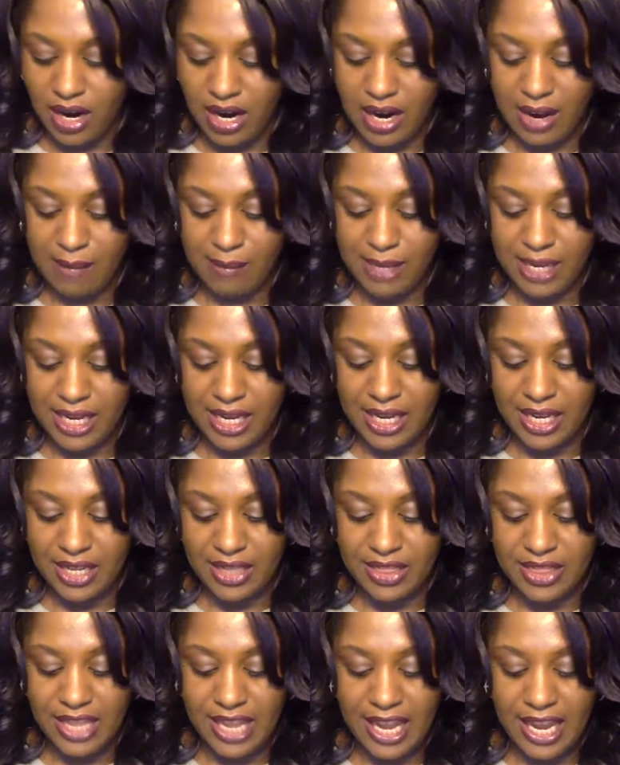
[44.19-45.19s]
I mean,
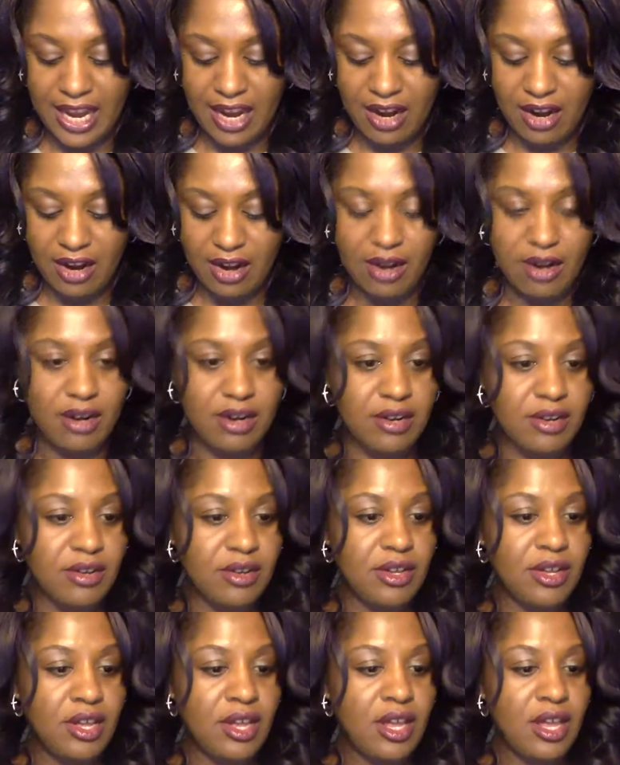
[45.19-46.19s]
they
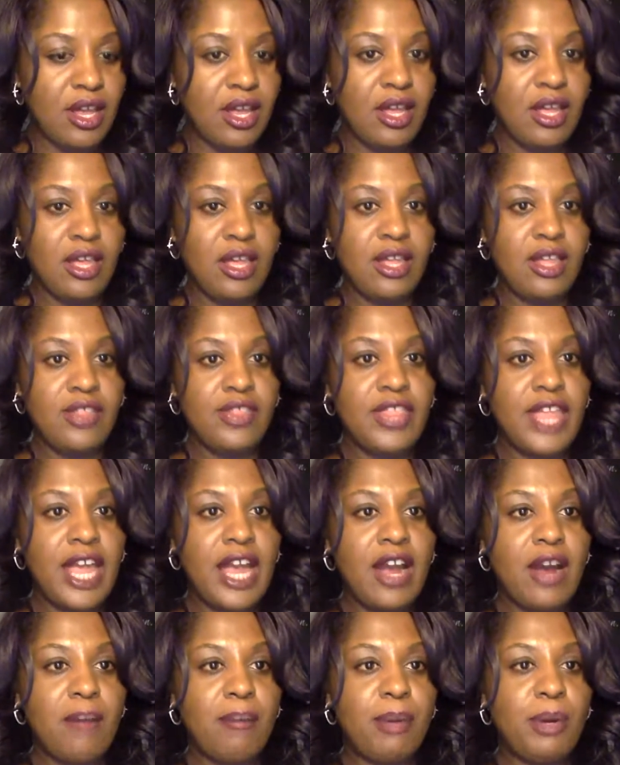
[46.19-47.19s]

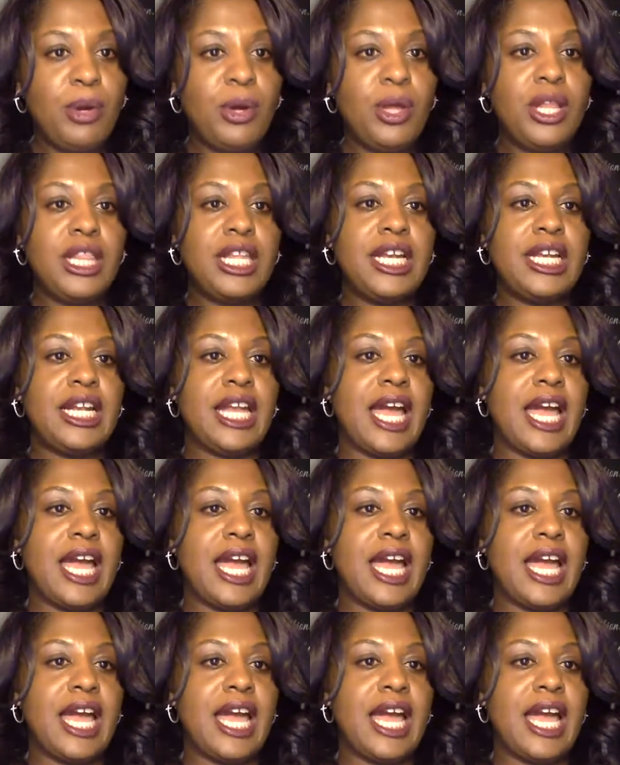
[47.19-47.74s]
are pulling